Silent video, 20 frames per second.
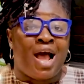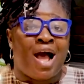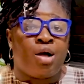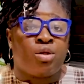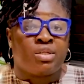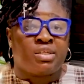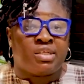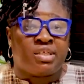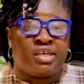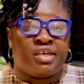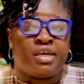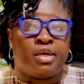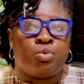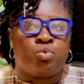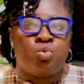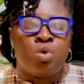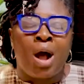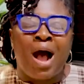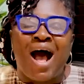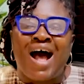out there
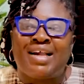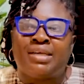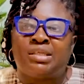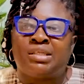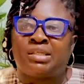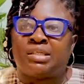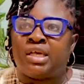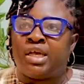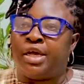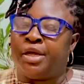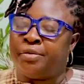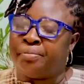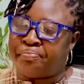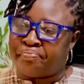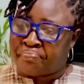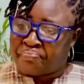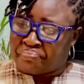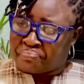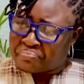who had seen